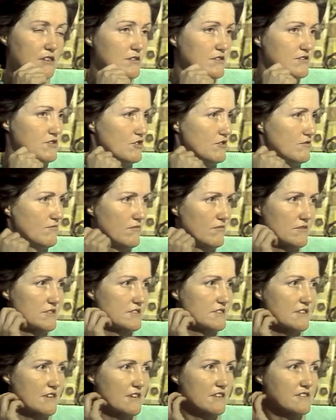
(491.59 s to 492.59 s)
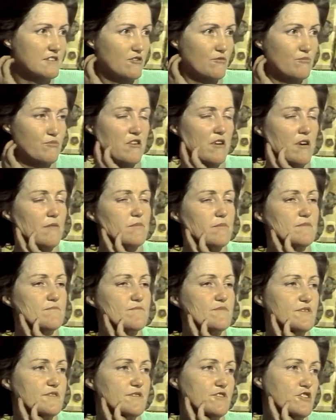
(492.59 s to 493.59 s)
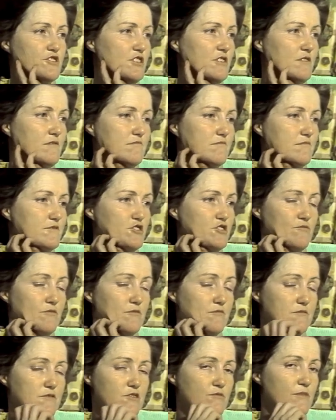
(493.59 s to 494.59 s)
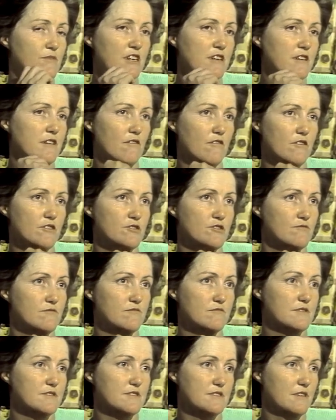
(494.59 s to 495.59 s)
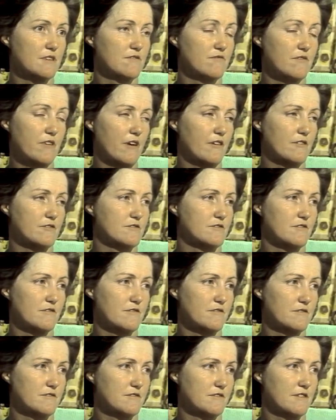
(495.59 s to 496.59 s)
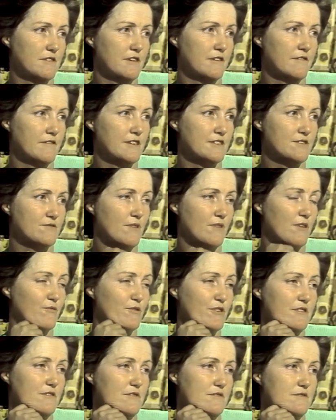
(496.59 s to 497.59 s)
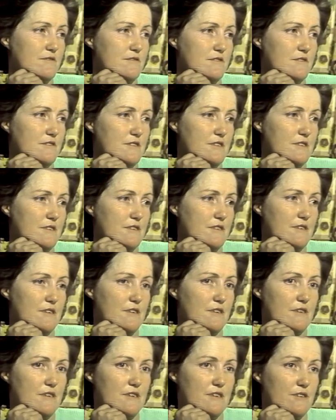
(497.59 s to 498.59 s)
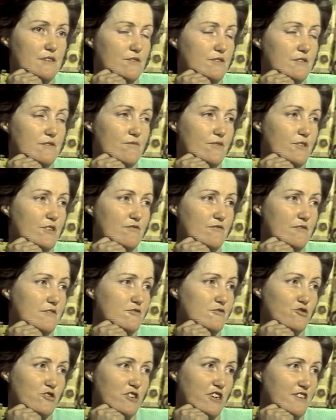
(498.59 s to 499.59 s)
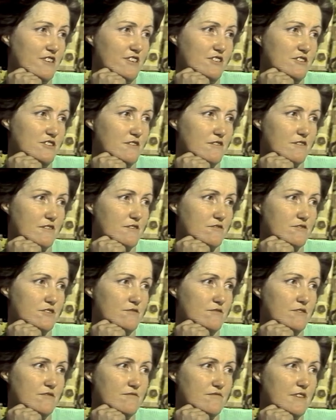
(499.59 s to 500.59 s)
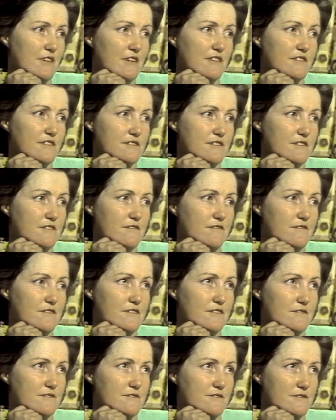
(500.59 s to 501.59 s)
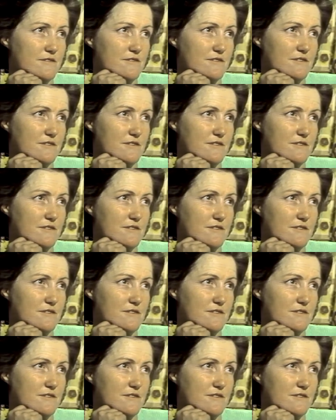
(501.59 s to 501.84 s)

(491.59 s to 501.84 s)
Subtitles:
Judy won't discuss her problems. She won't to me, or she won't to school counselor. And that's why we don't understand each other, because she don't tell us anything.